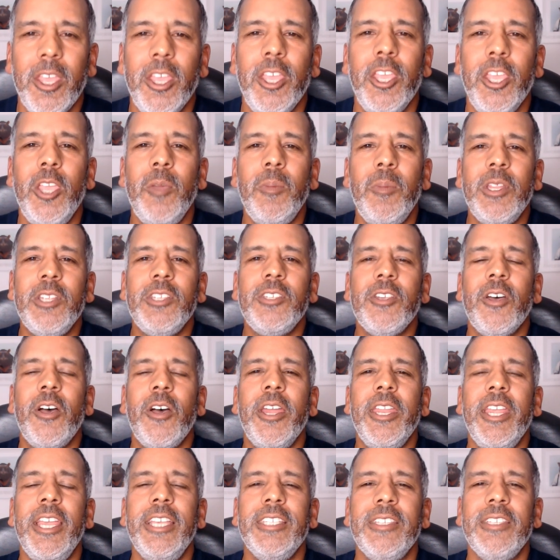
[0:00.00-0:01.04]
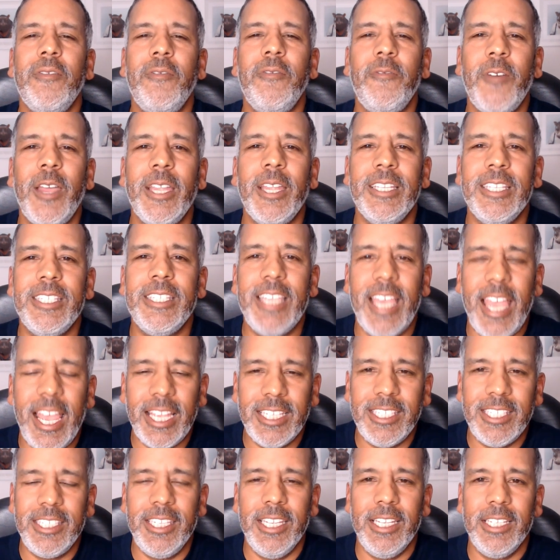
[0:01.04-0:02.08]
Human design is a
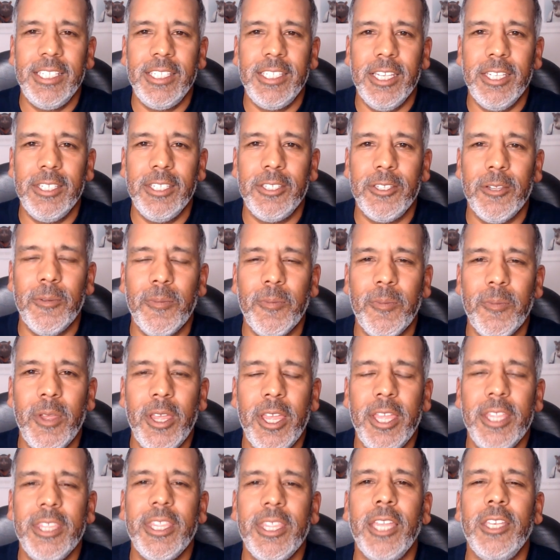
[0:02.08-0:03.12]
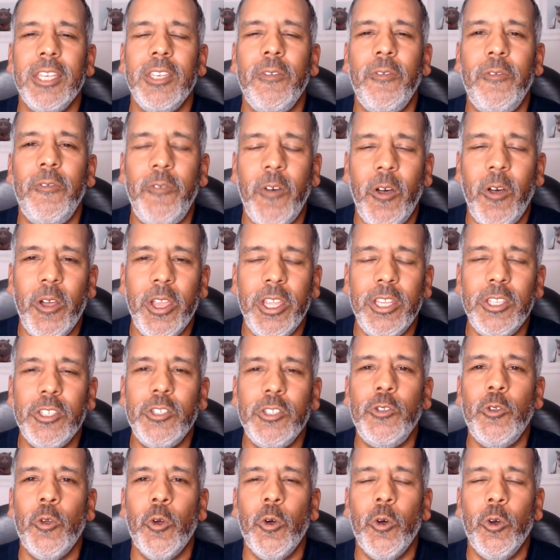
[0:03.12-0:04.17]
fantastic system that
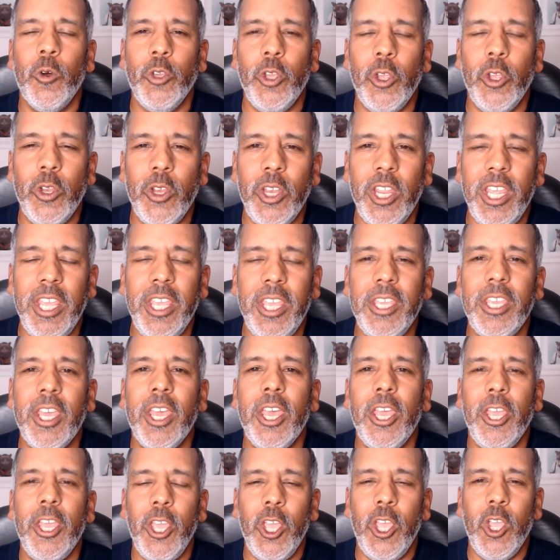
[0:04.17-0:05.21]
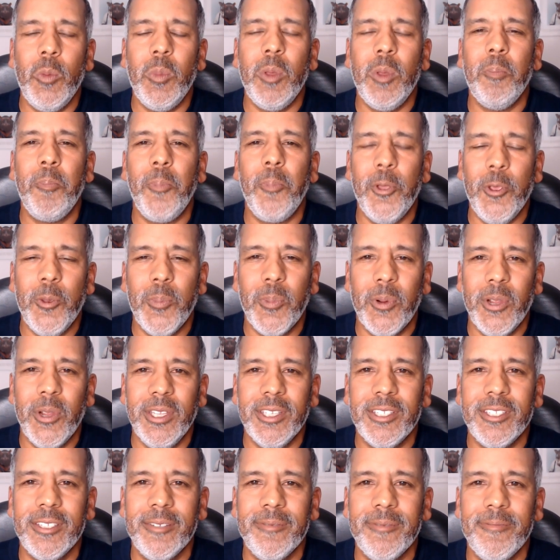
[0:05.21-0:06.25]
defines your unique human
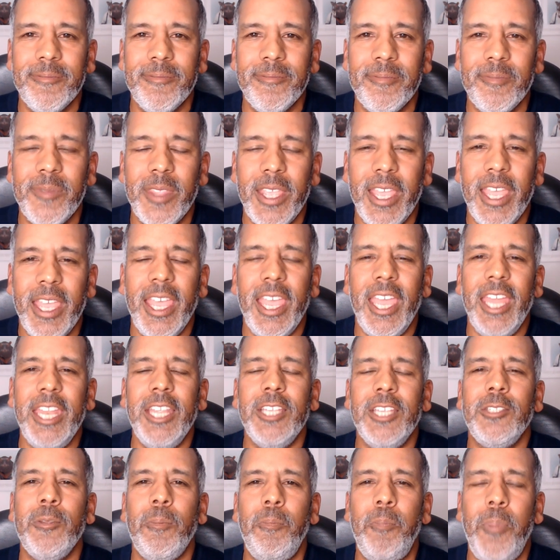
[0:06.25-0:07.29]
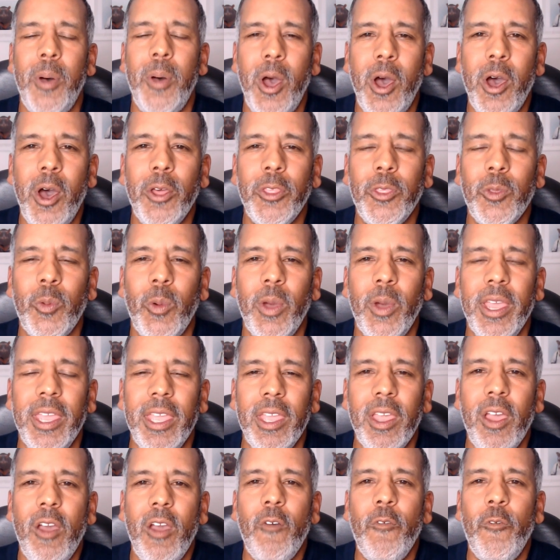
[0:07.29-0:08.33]
blueprint. It is the
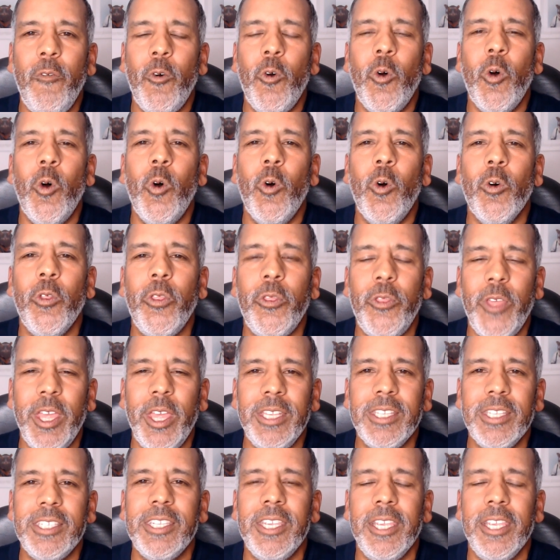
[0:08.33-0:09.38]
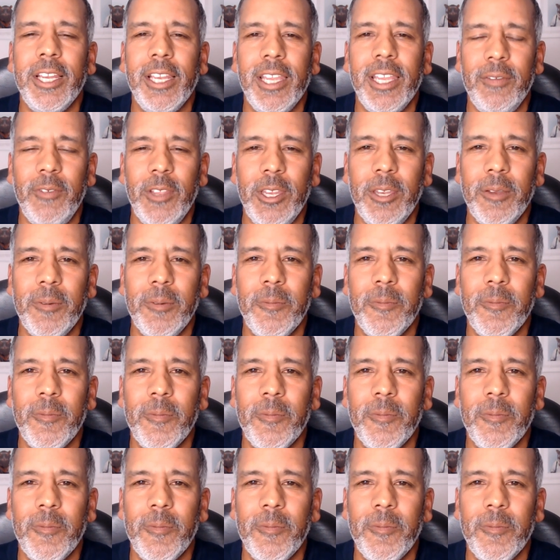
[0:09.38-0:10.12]
pathway for authentic living.